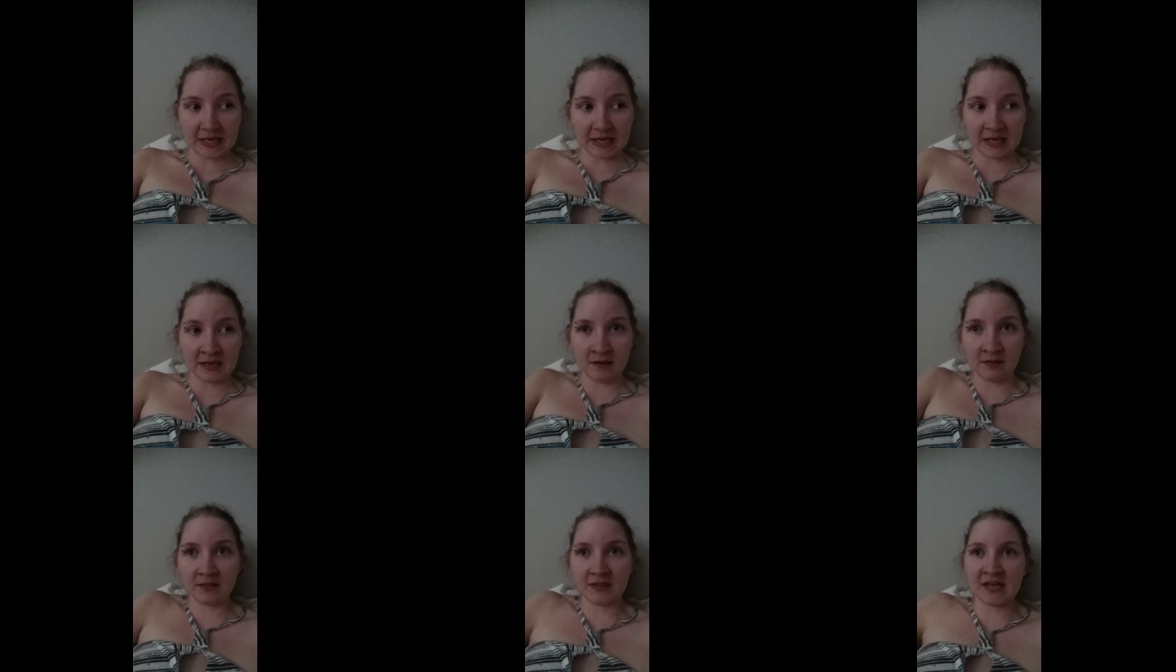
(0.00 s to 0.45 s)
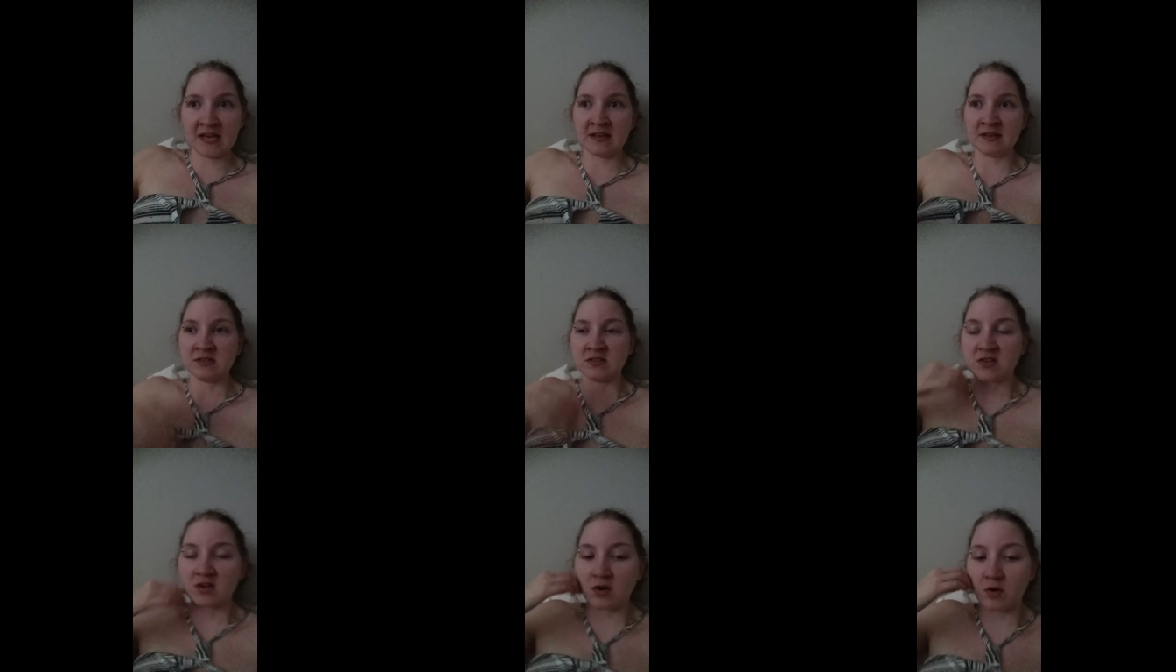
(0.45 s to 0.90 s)
and
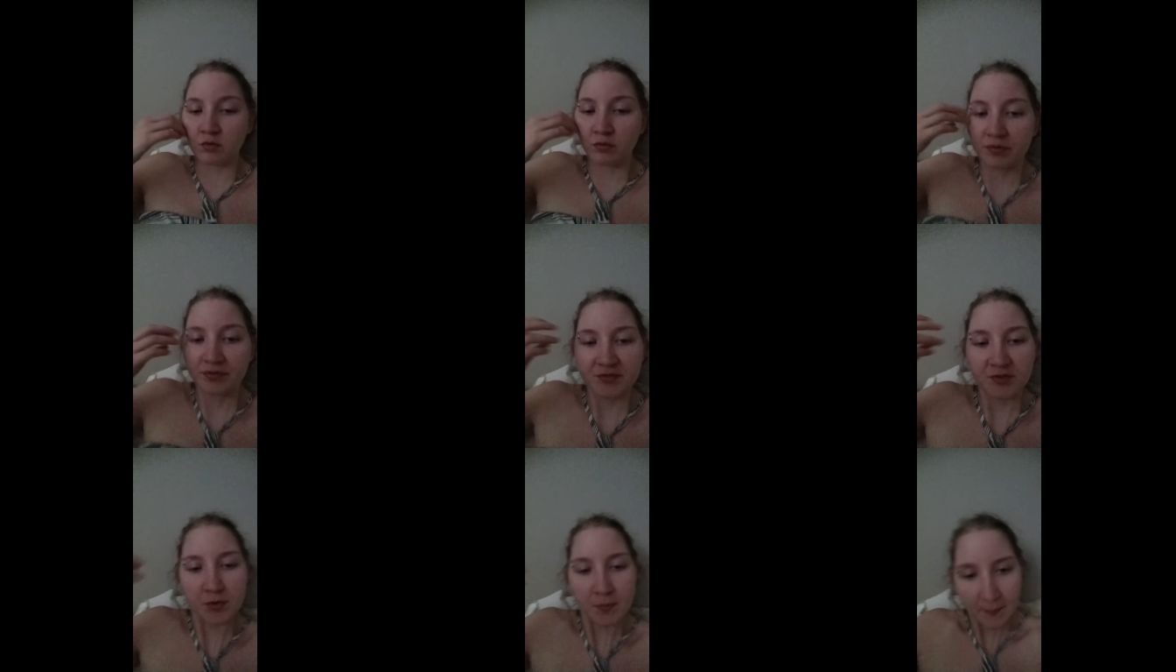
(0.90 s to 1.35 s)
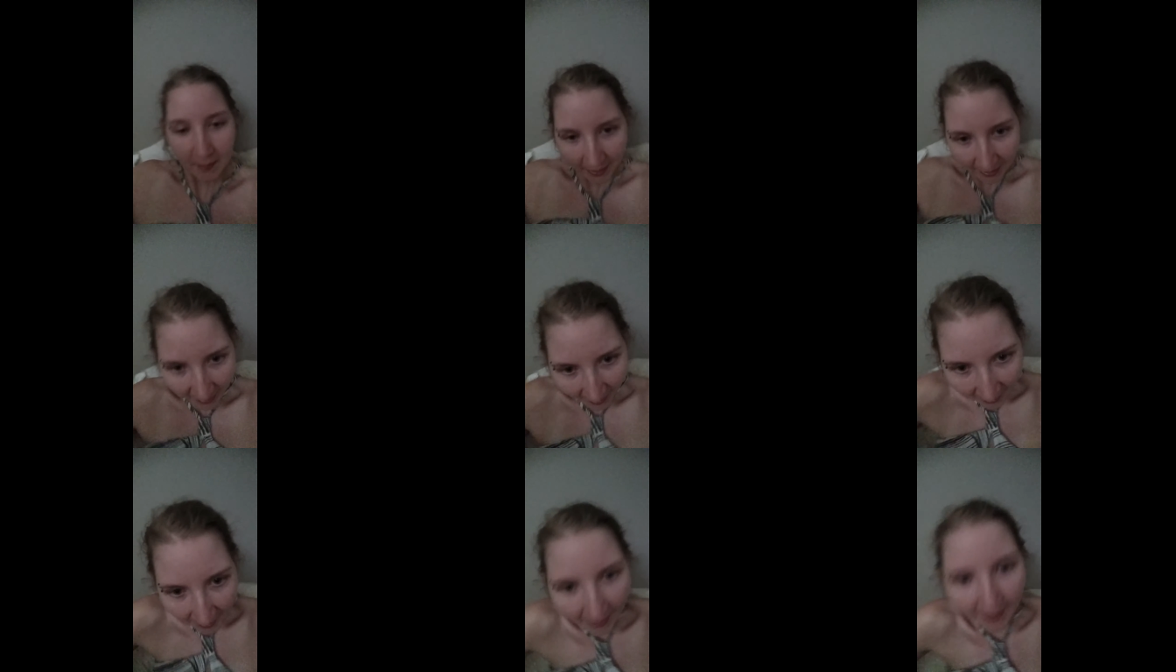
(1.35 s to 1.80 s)
things go through my
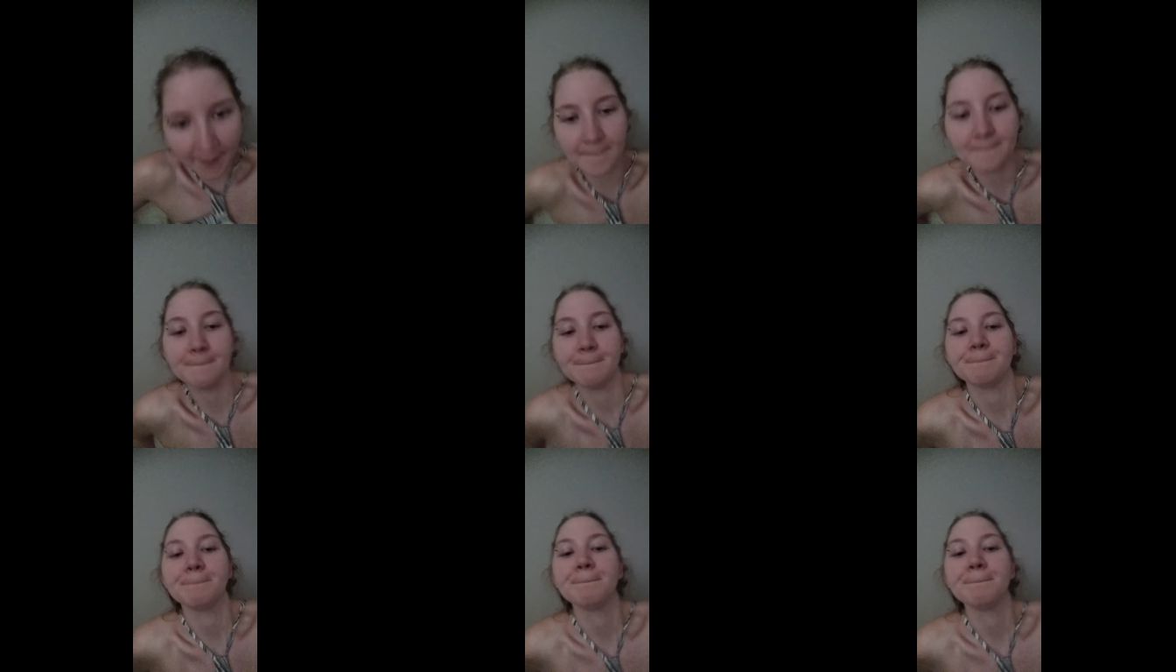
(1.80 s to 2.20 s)
head,